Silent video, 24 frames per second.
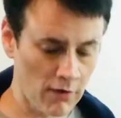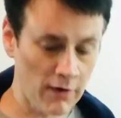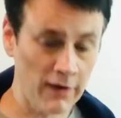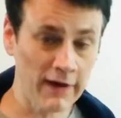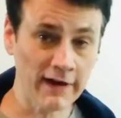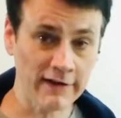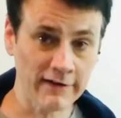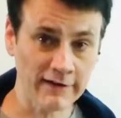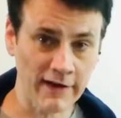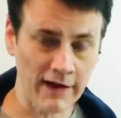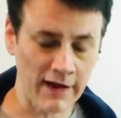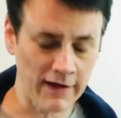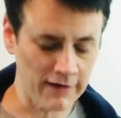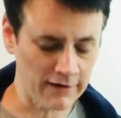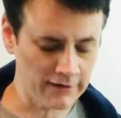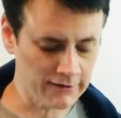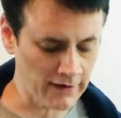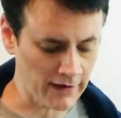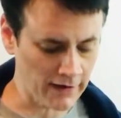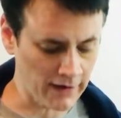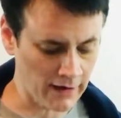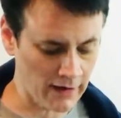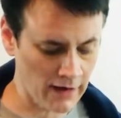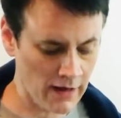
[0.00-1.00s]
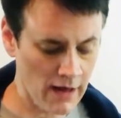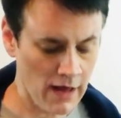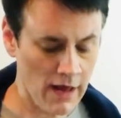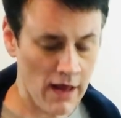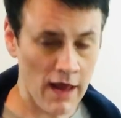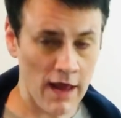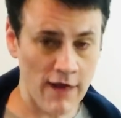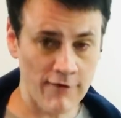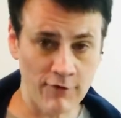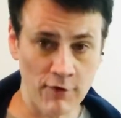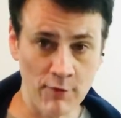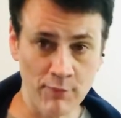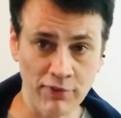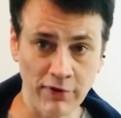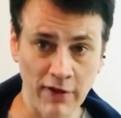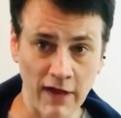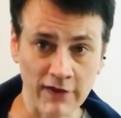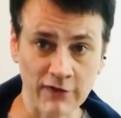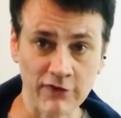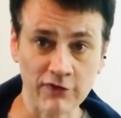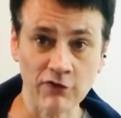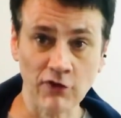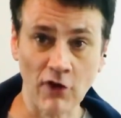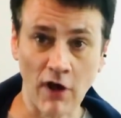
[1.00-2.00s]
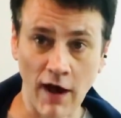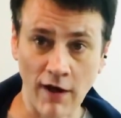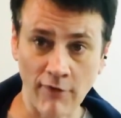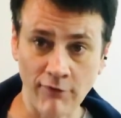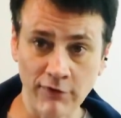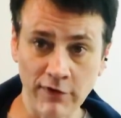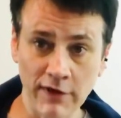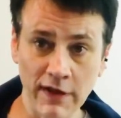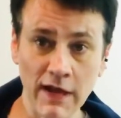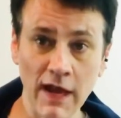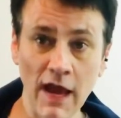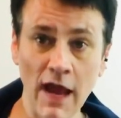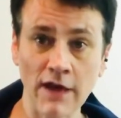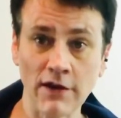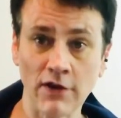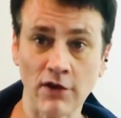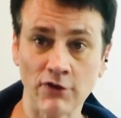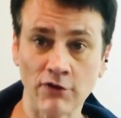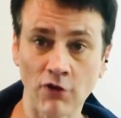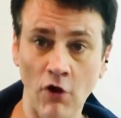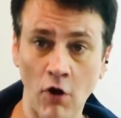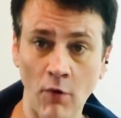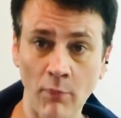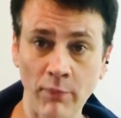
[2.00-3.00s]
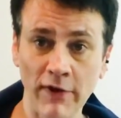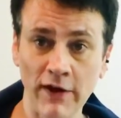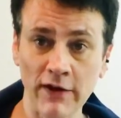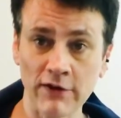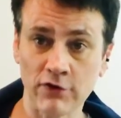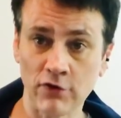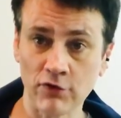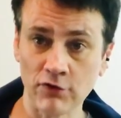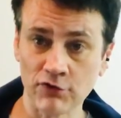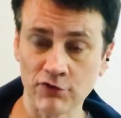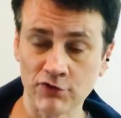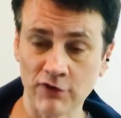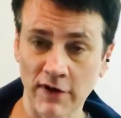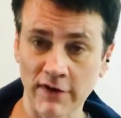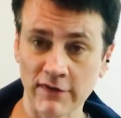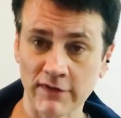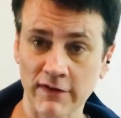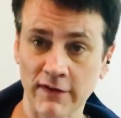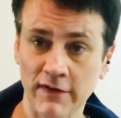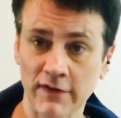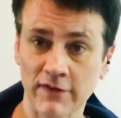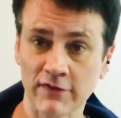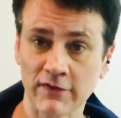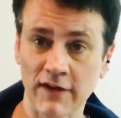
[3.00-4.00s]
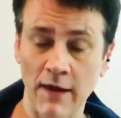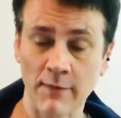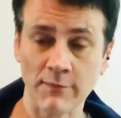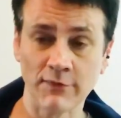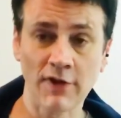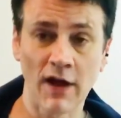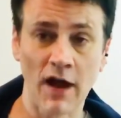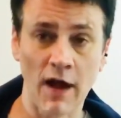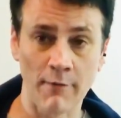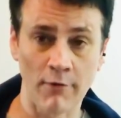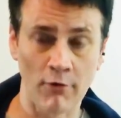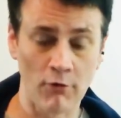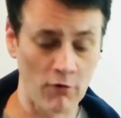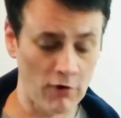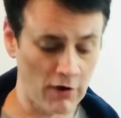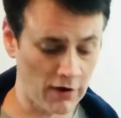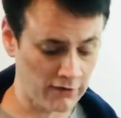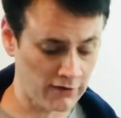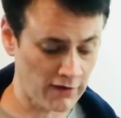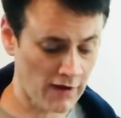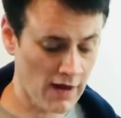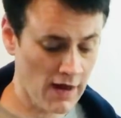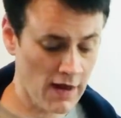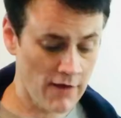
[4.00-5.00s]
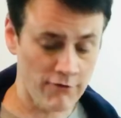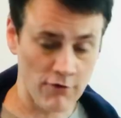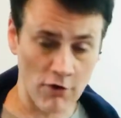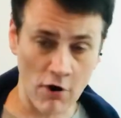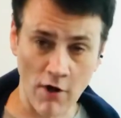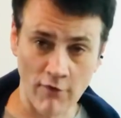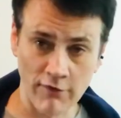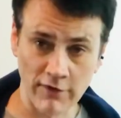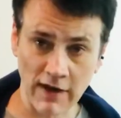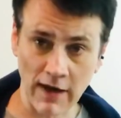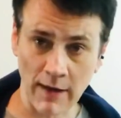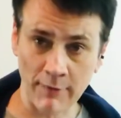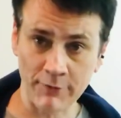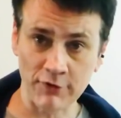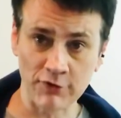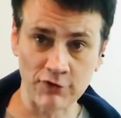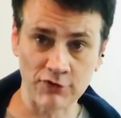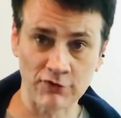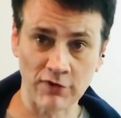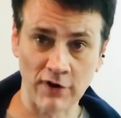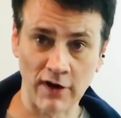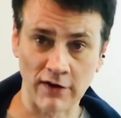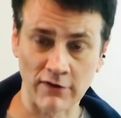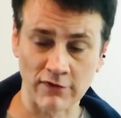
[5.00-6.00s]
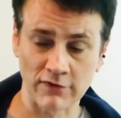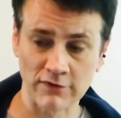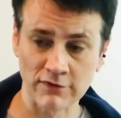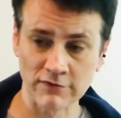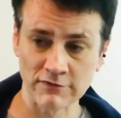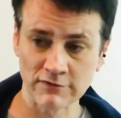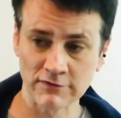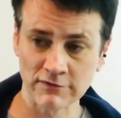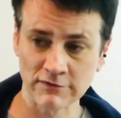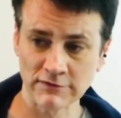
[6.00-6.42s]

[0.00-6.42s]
I'll get to that in a second. If you play softly and you don't play two strings at the same time, it works. If you overlap two strings, it